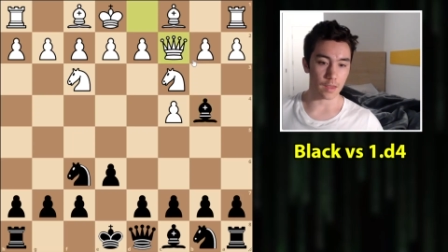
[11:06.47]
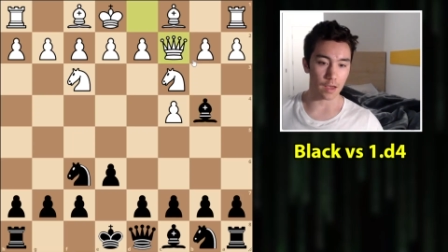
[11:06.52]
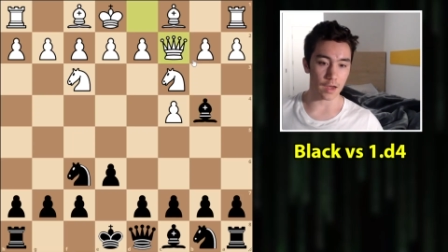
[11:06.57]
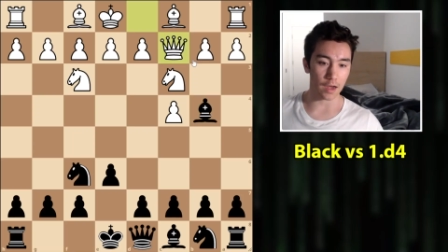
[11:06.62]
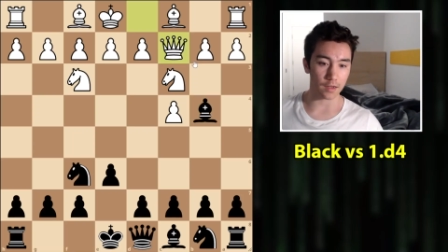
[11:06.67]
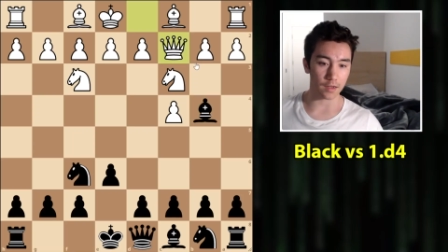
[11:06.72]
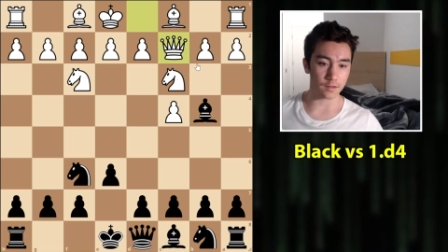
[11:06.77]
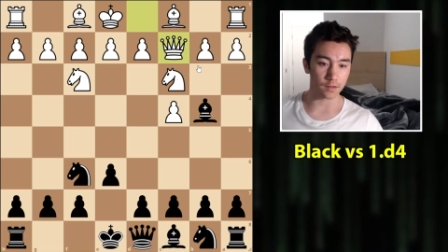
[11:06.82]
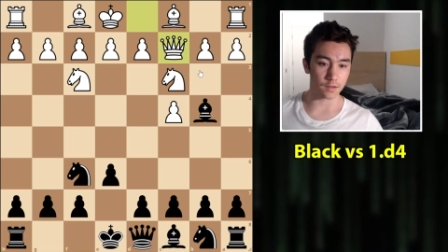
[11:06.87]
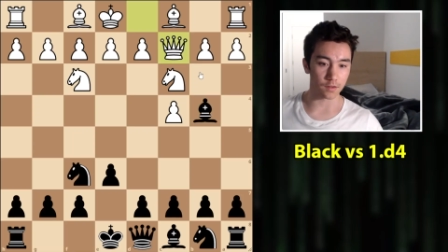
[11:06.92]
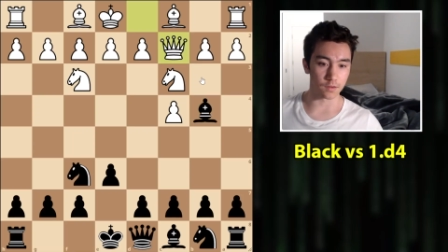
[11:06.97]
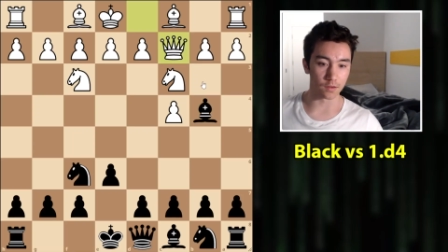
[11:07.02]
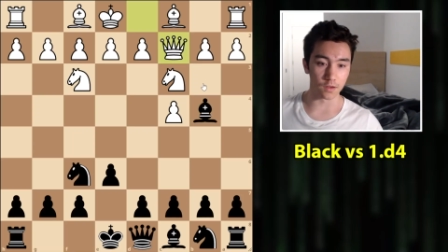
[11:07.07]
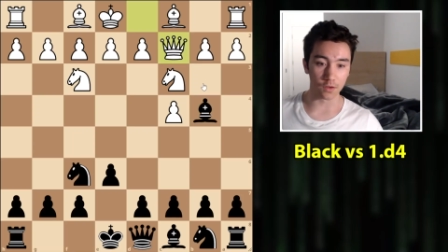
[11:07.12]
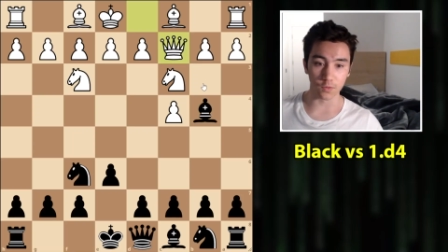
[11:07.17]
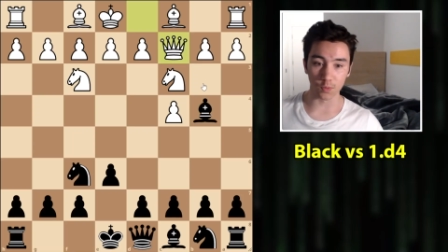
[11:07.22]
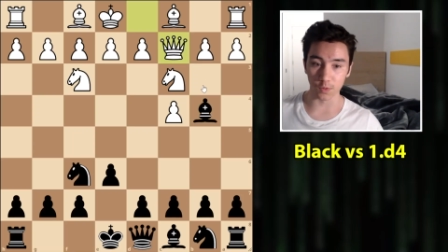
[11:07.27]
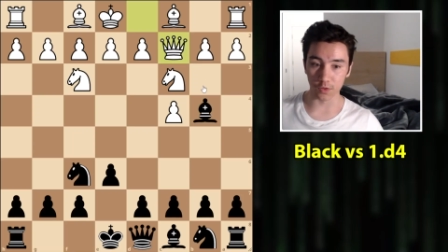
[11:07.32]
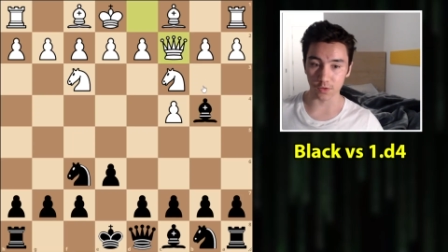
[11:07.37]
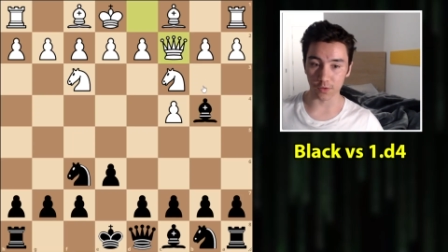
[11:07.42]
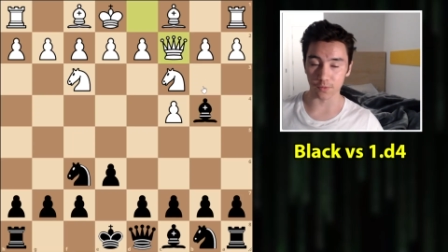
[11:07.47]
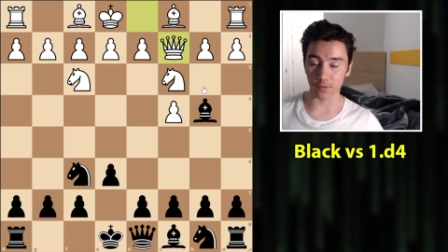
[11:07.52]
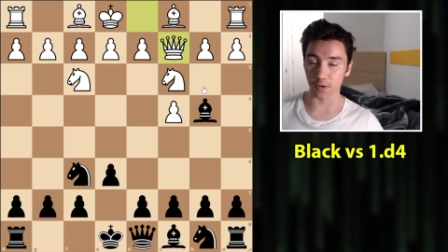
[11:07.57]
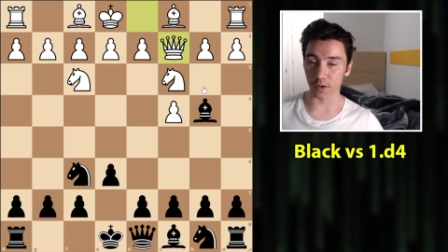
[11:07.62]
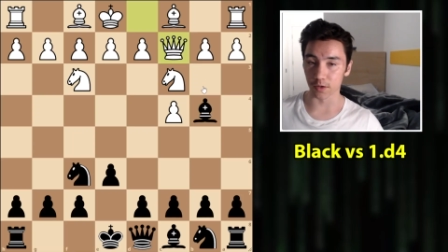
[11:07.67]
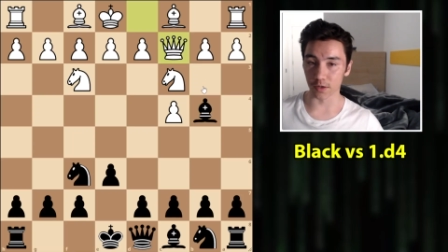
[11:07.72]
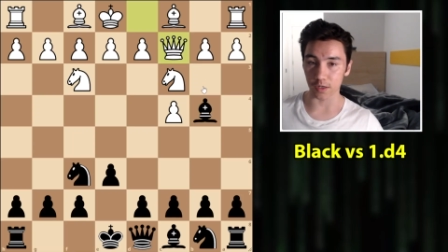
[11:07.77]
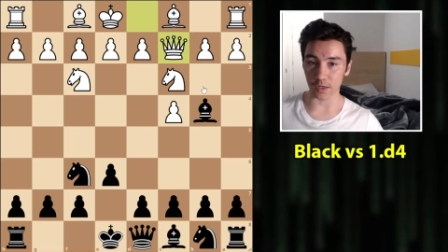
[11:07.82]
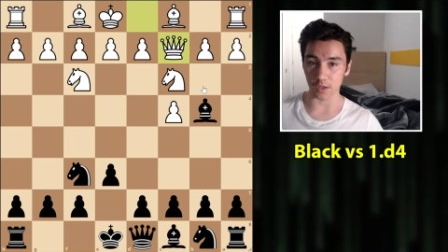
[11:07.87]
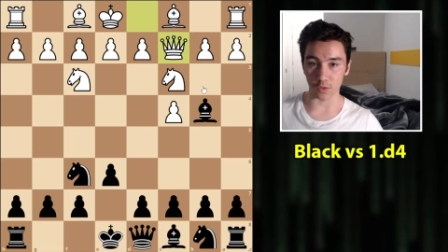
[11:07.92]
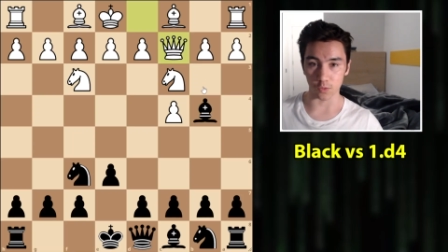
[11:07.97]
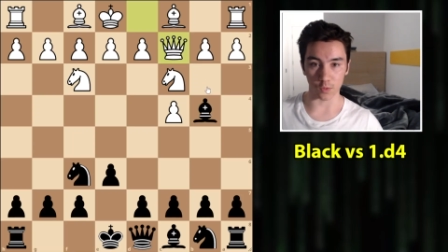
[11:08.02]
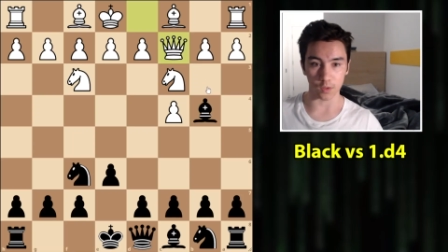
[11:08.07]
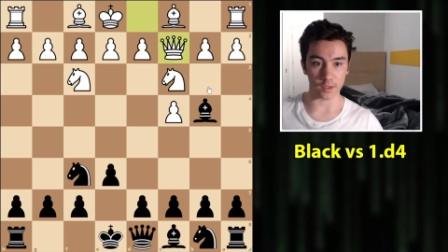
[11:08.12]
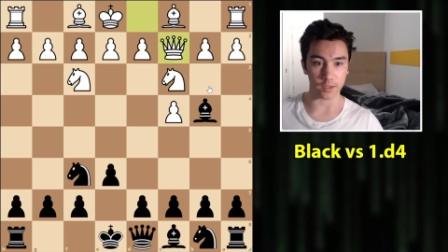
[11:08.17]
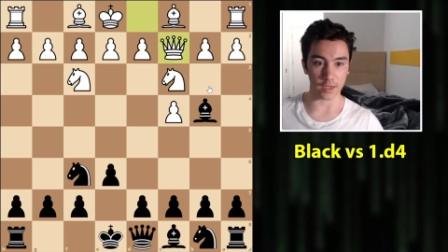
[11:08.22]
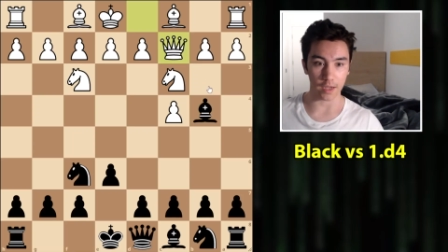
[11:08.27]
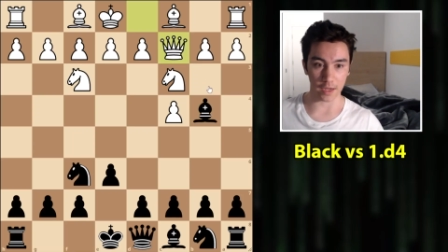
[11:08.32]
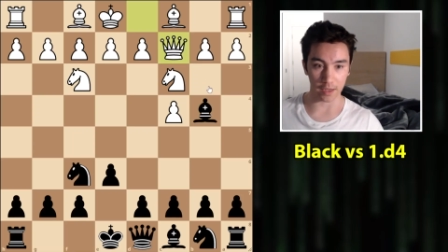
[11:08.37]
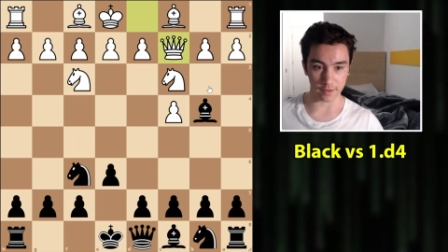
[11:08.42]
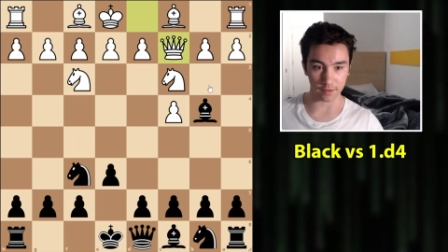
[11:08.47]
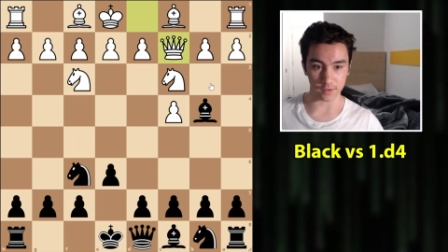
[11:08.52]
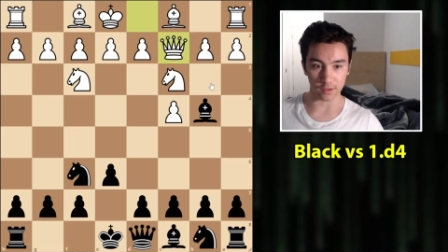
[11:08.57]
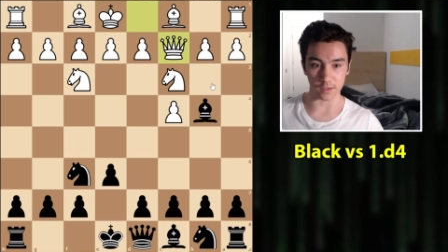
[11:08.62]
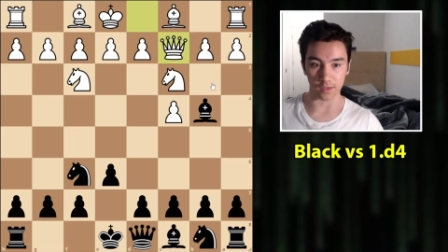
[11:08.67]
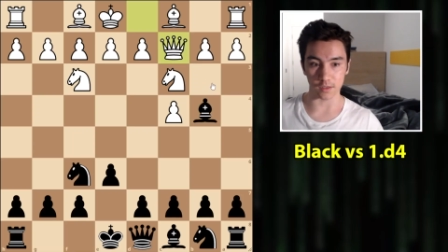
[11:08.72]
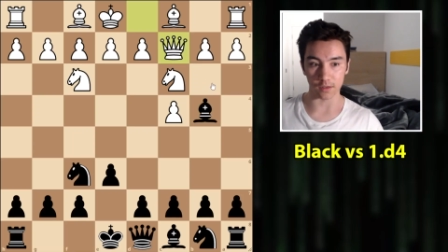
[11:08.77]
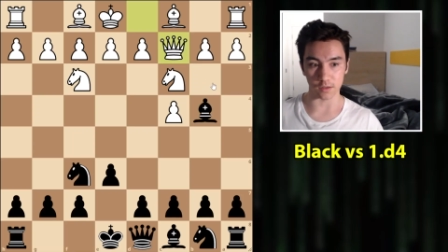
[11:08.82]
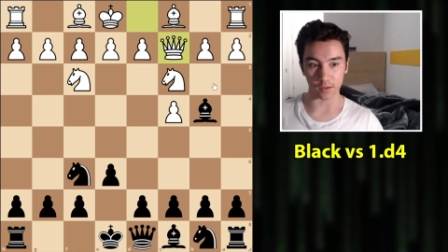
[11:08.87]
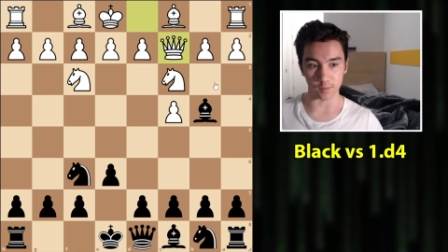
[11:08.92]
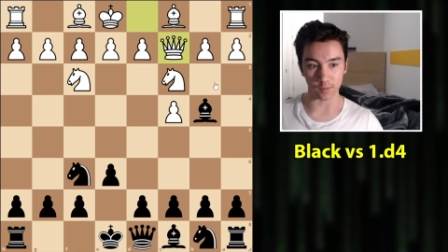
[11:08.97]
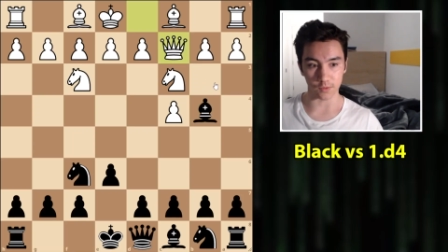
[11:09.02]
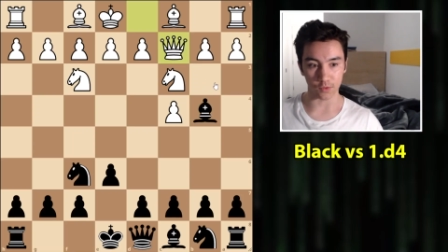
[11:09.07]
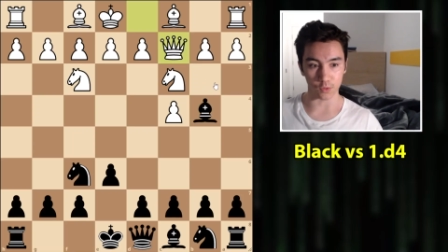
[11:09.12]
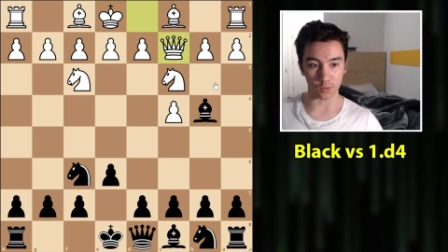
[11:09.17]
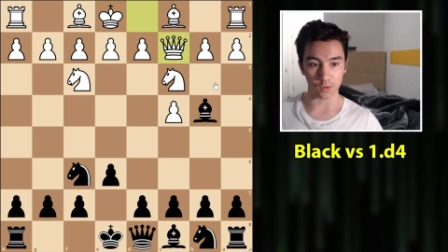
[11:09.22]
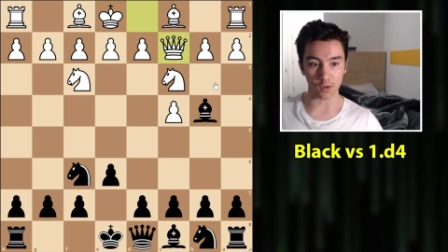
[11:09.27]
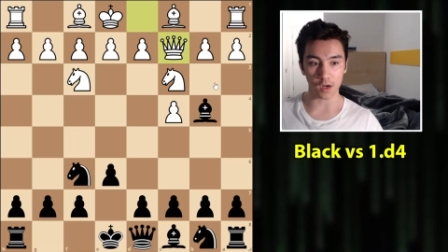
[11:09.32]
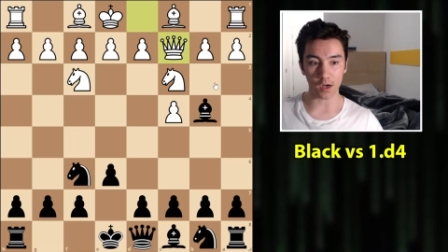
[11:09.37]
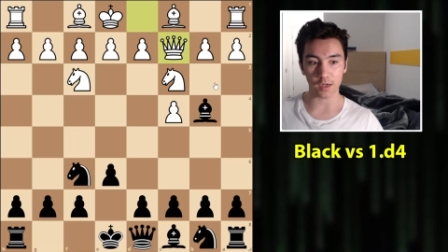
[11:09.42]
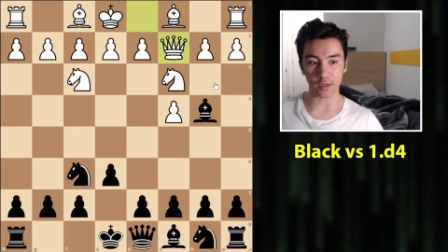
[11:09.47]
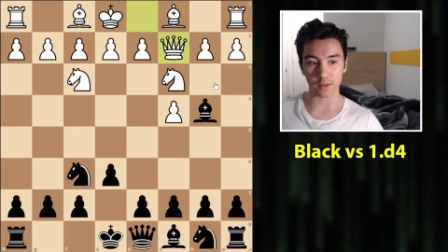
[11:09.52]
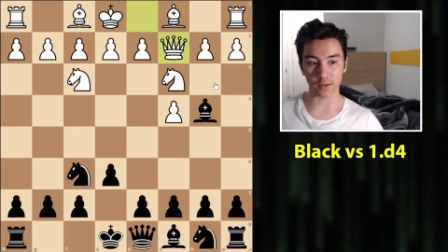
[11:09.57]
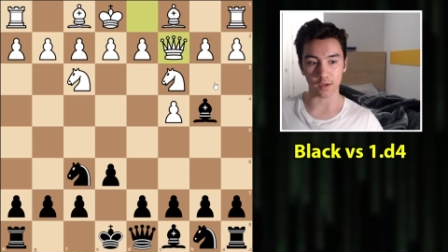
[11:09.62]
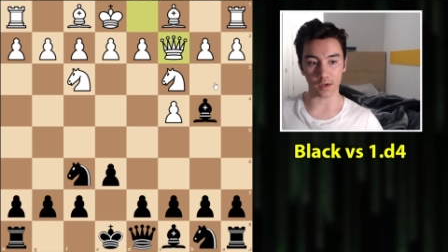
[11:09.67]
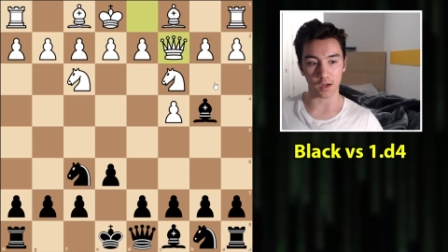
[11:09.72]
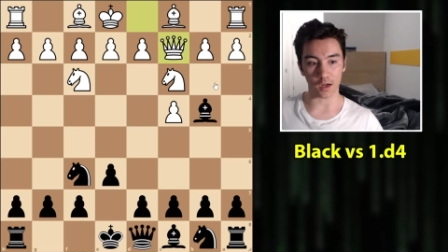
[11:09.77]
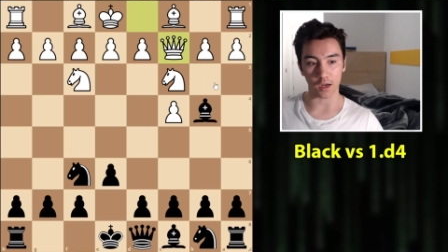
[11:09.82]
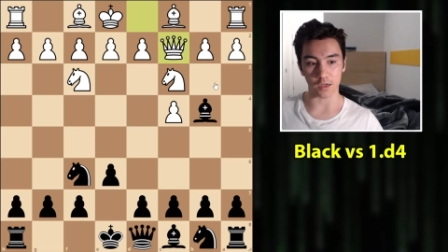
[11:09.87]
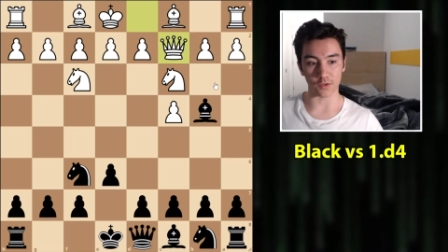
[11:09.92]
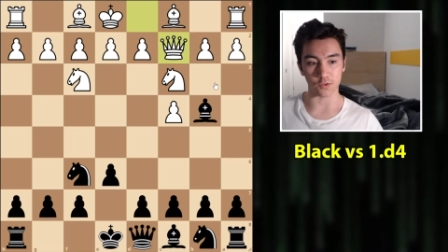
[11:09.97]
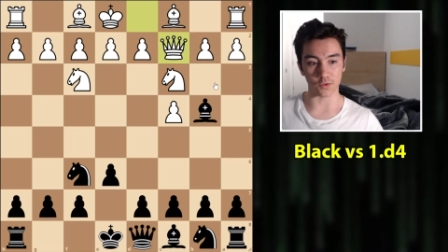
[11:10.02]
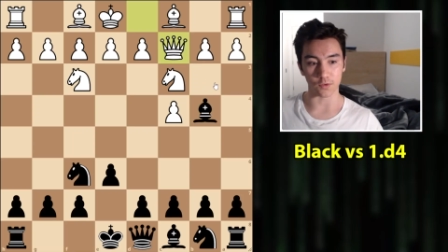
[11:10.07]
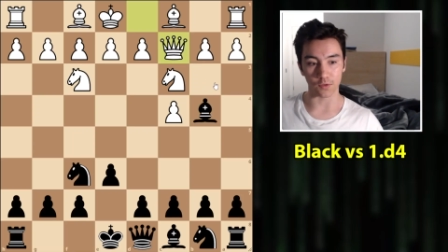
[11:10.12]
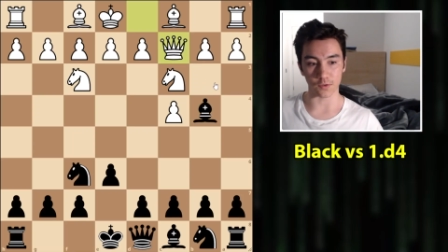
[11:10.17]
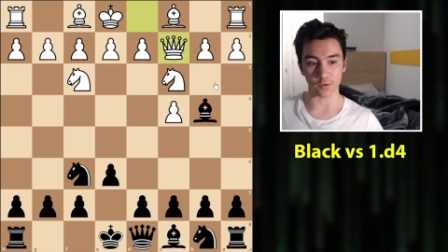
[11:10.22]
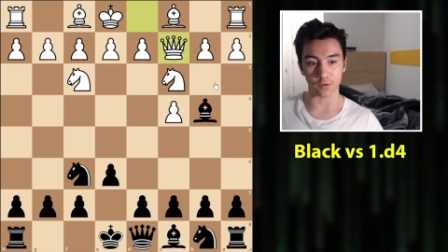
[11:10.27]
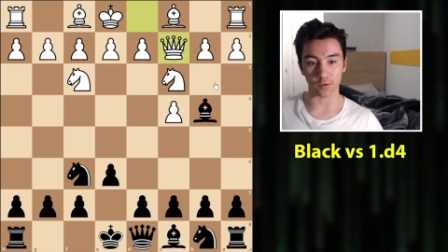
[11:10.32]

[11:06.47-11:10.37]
And this was a very annoying anti-Nimzo line that I just